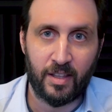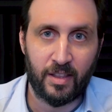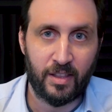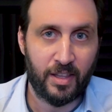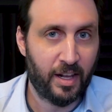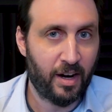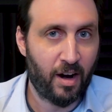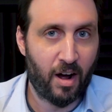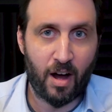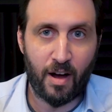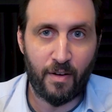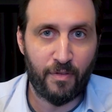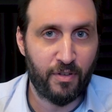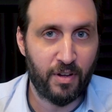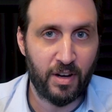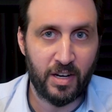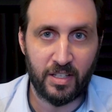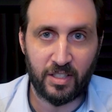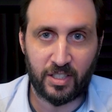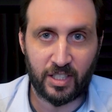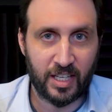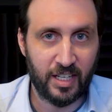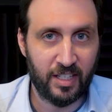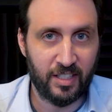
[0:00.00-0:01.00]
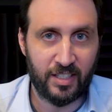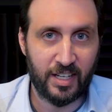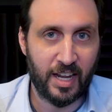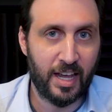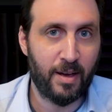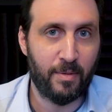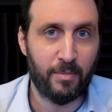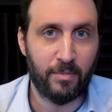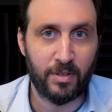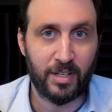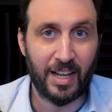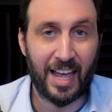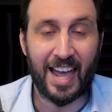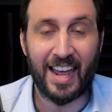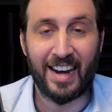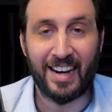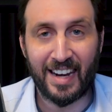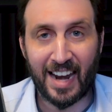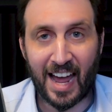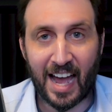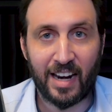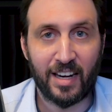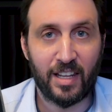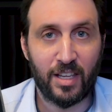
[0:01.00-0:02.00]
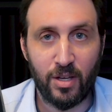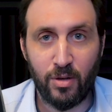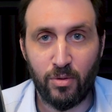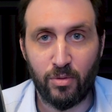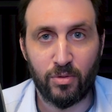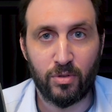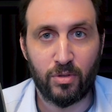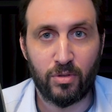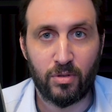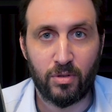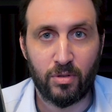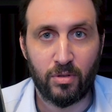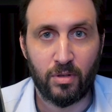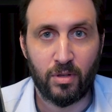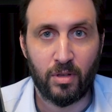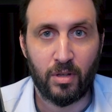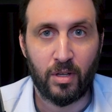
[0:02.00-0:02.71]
that often is condemned and not used.